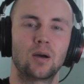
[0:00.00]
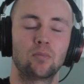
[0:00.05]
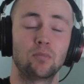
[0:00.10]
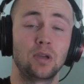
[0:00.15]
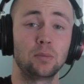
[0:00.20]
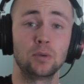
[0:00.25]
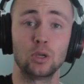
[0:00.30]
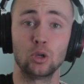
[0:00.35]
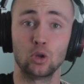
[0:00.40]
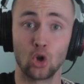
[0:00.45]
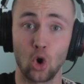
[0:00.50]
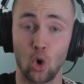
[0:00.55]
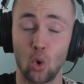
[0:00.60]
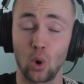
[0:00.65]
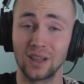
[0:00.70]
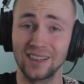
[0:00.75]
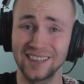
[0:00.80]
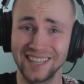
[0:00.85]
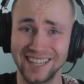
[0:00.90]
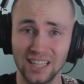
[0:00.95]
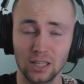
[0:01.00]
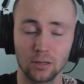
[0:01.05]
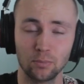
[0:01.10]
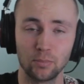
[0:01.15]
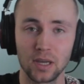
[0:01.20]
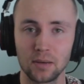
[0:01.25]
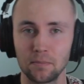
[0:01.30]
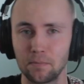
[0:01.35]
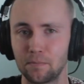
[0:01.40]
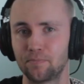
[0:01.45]
Maybe you know a little
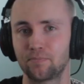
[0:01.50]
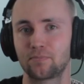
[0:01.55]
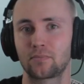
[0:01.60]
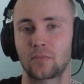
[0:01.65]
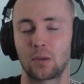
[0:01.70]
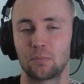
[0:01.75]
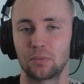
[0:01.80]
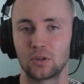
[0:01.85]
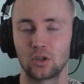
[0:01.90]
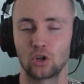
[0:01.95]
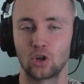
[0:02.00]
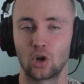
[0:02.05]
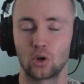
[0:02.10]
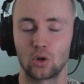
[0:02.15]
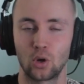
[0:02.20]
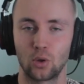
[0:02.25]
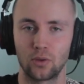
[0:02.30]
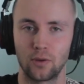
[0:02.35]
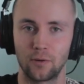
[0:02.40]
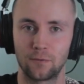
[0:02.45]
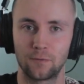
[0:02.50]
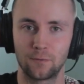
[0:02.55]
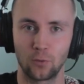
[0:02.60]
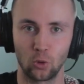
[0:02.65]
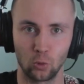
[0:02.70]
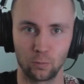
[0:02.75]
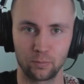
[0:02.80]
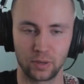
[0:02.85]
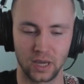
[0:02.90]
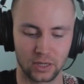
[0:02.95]
bit, but you don't know the
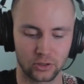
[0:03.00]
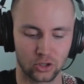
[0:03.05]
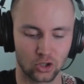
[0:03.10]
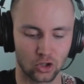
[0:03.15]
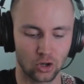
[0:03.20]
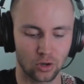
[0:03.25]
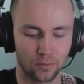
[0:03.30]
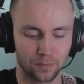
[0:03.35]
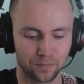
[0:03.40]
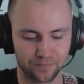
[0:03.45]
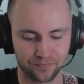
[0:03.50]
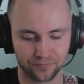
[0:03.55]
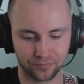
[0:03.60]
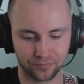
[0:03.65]
full picture.